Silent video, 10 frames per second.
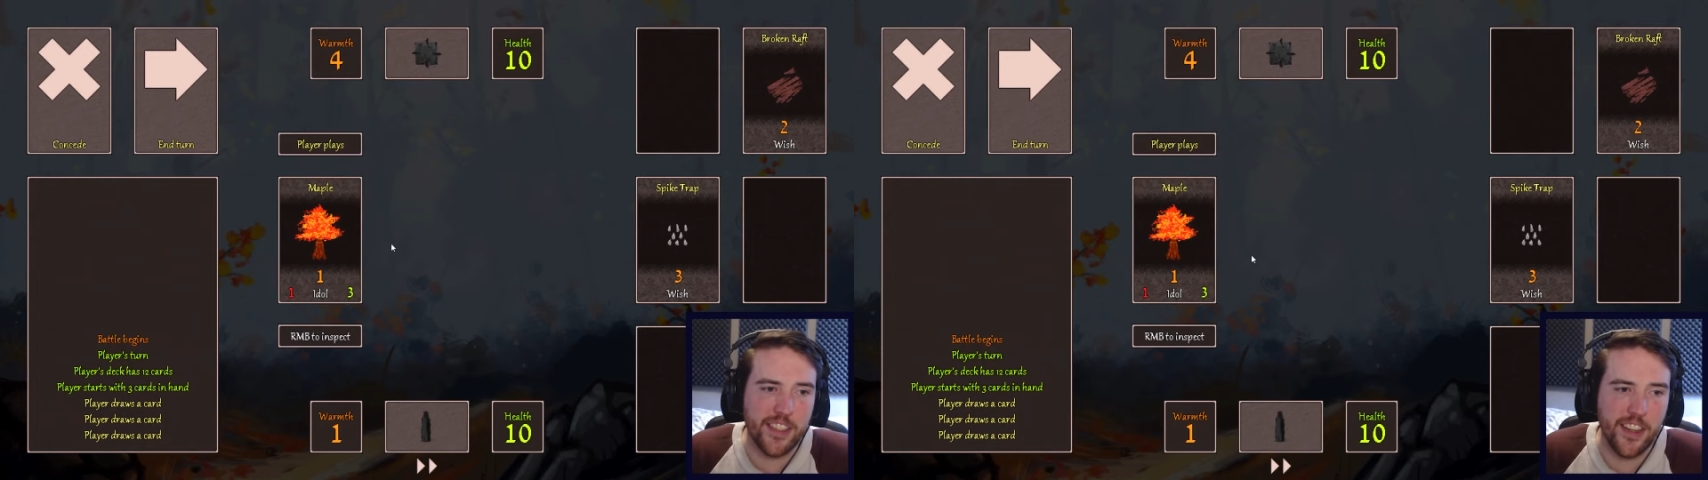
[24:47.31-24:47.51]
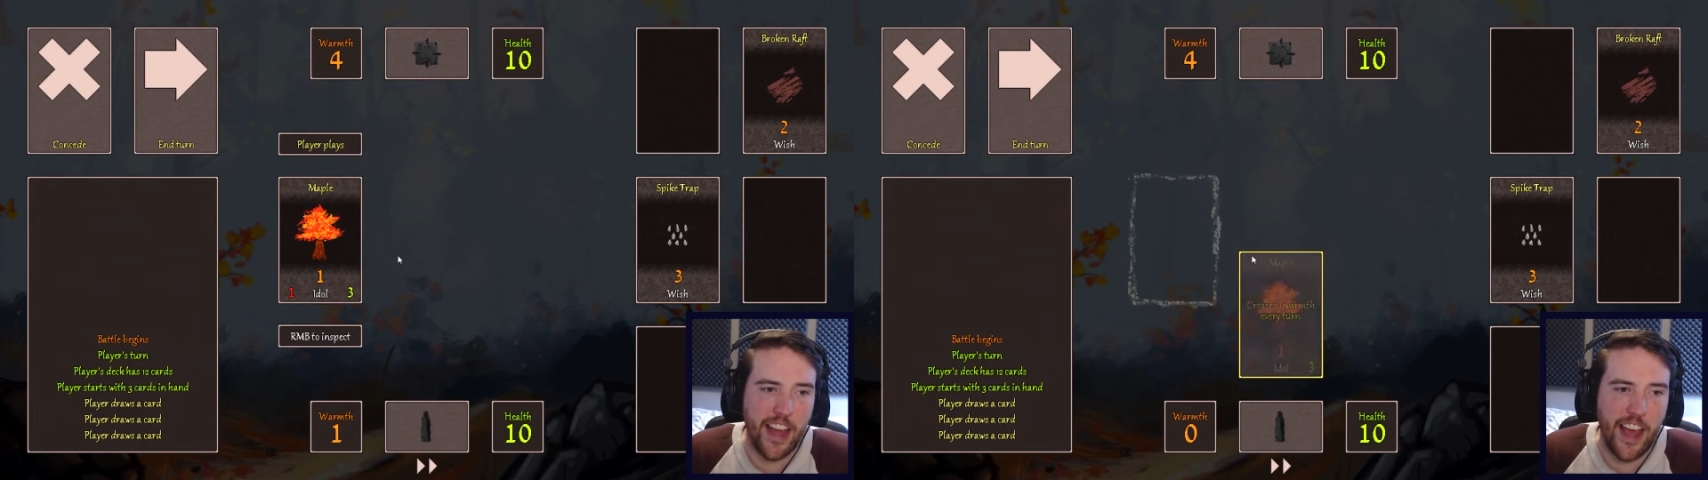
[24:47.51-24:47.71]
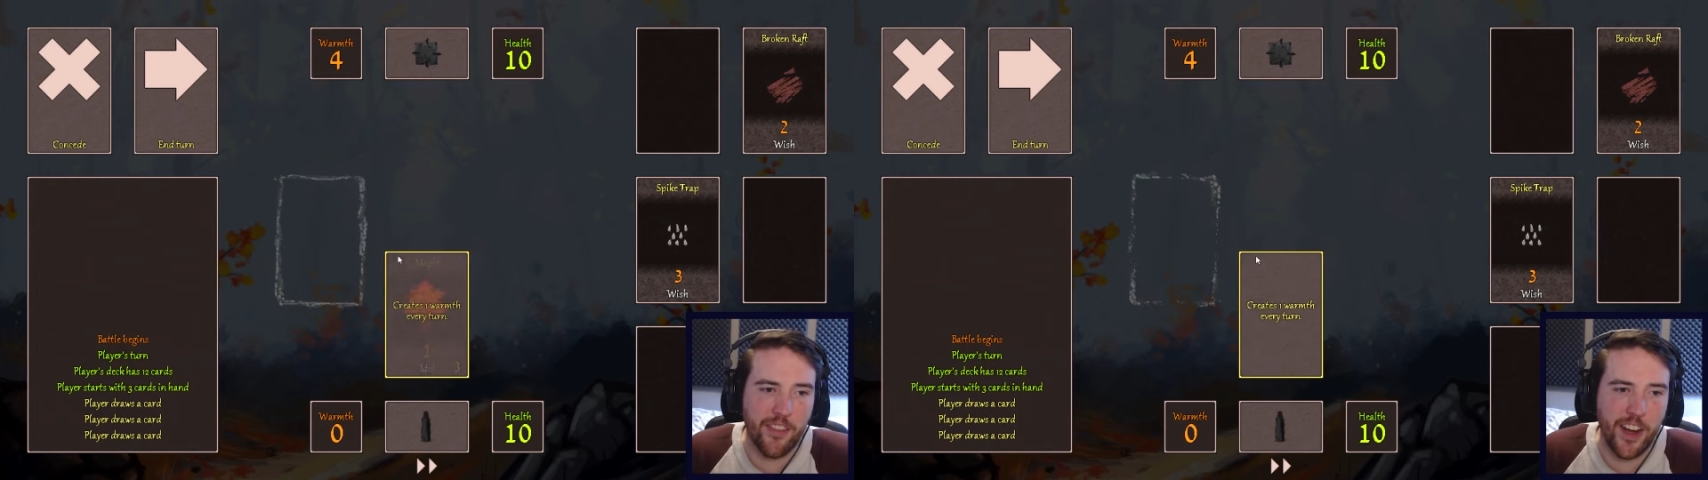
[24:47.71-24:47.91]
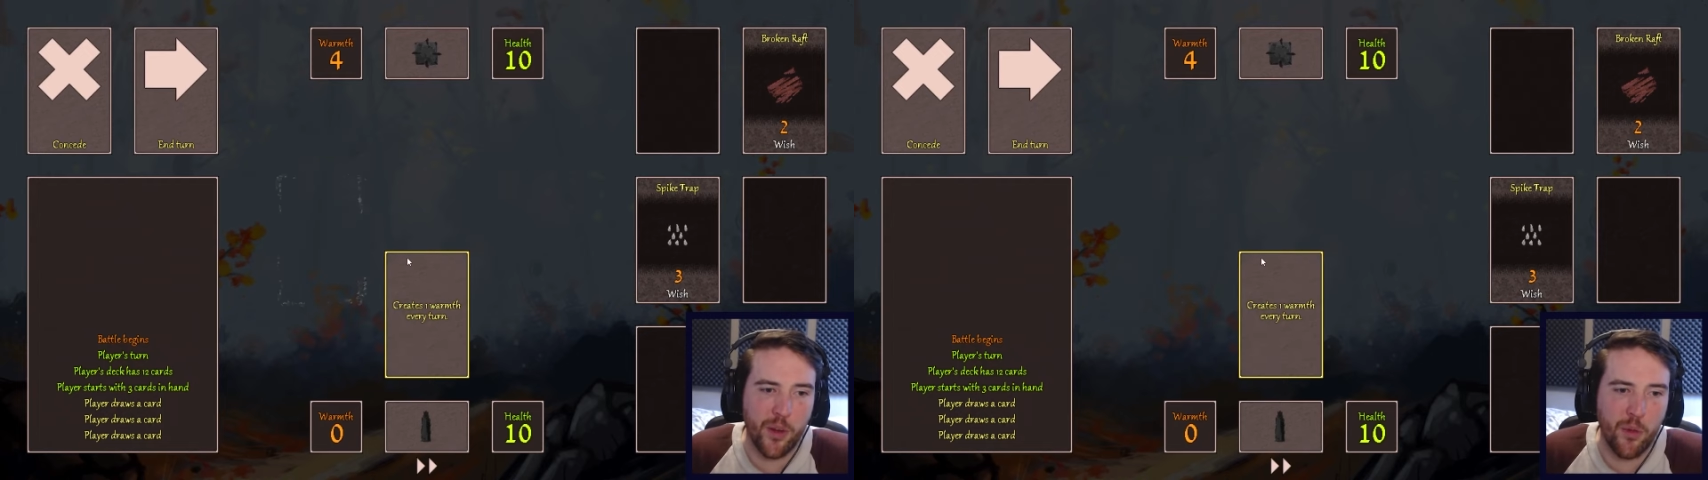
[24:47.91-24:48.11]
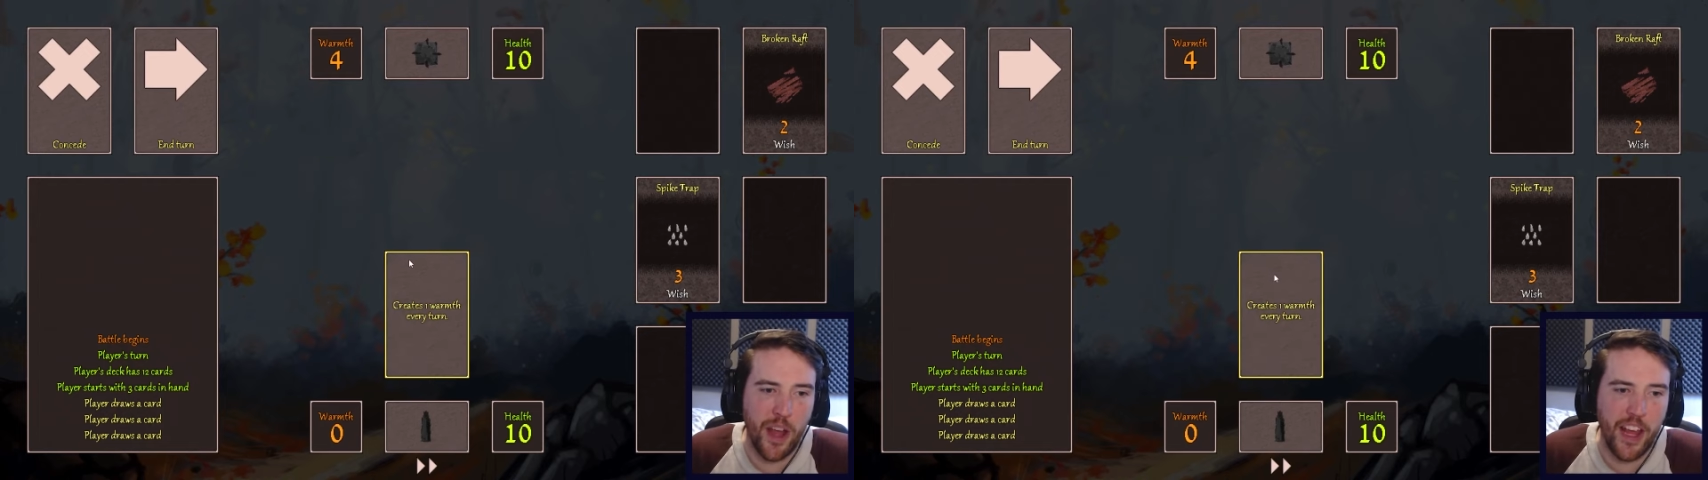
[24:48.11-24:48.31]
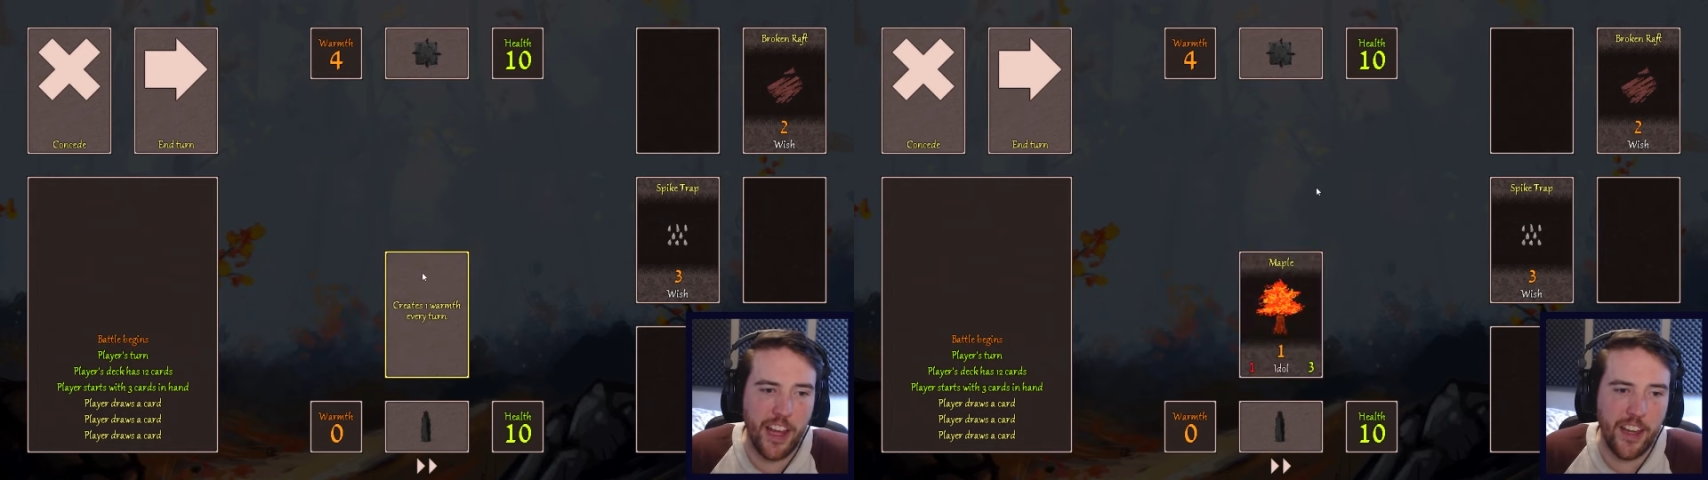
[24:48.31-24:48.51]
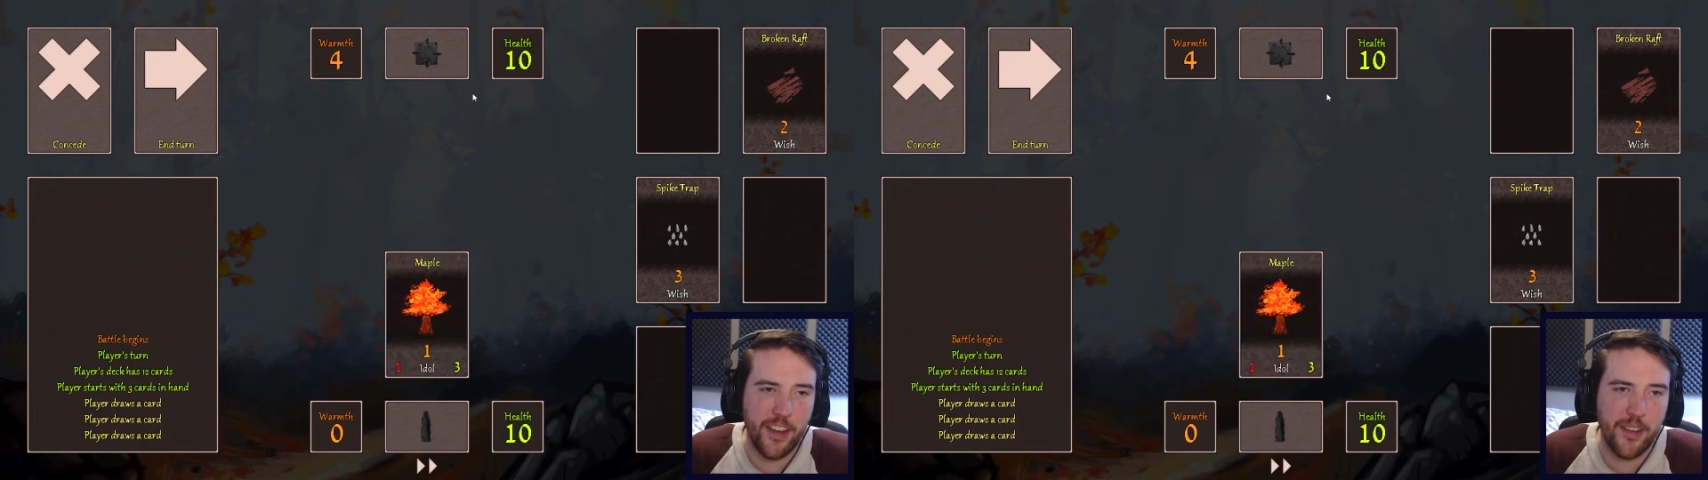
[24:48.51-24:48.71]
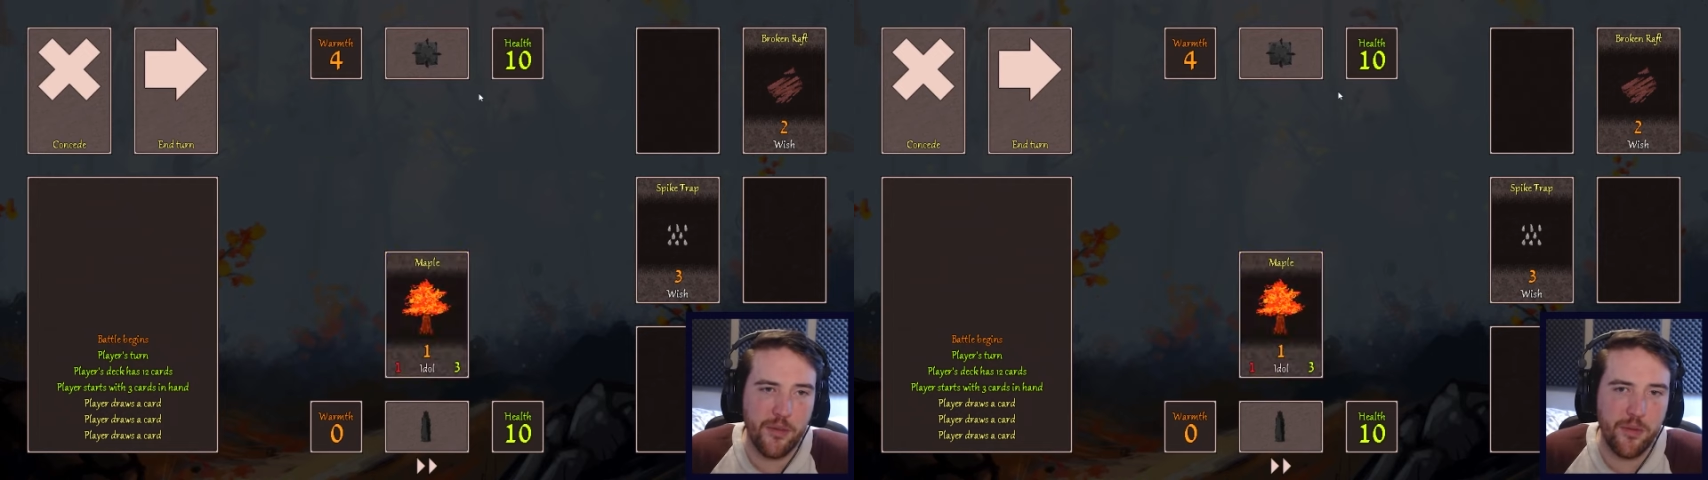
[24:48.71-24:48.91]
to that right away.